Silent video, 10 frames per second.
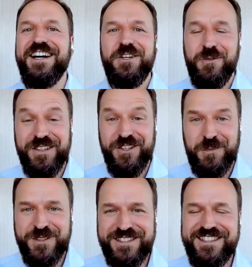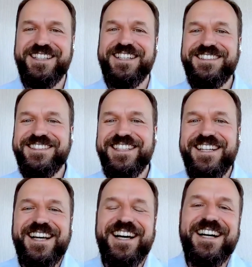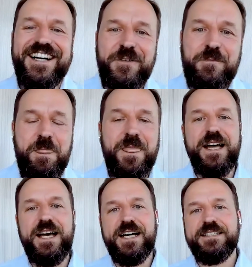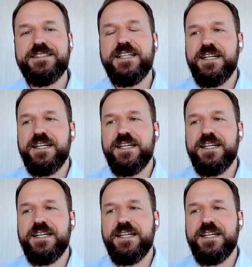Quite the opposite, I guess. And